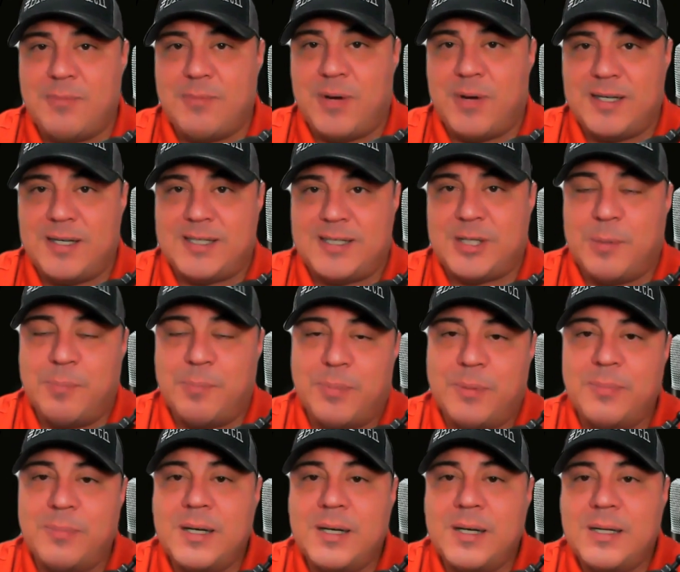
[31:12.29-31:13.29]
I'd probably stump
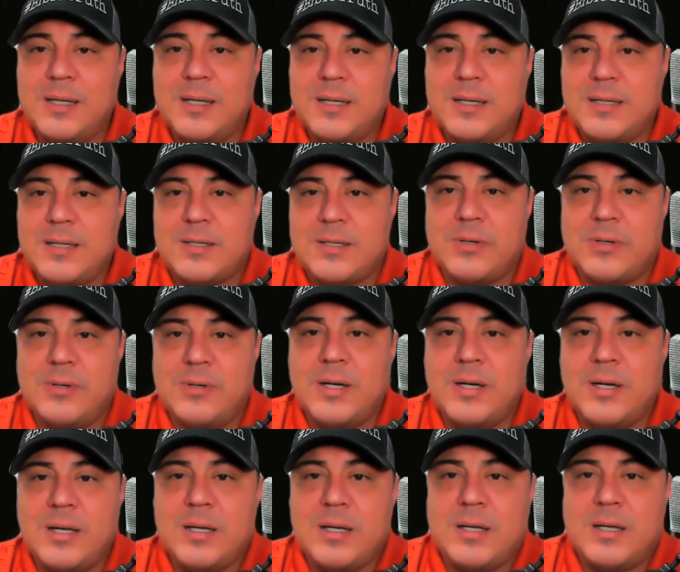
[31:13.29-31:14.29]
them. So,
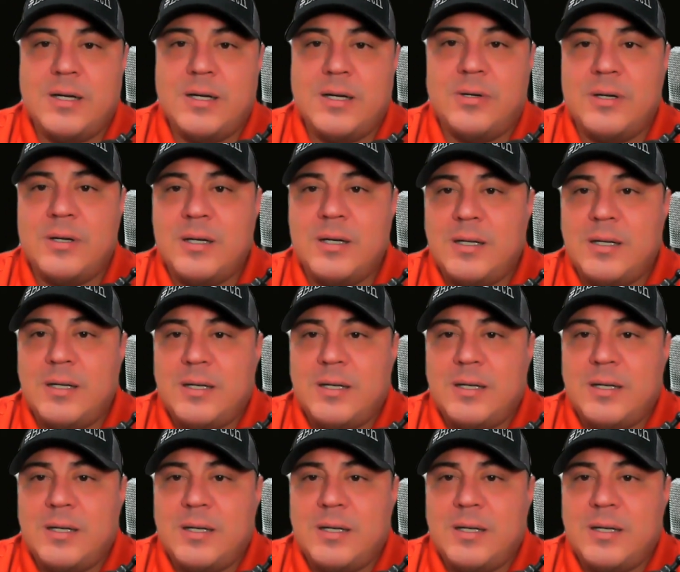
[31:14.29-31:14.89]
you know,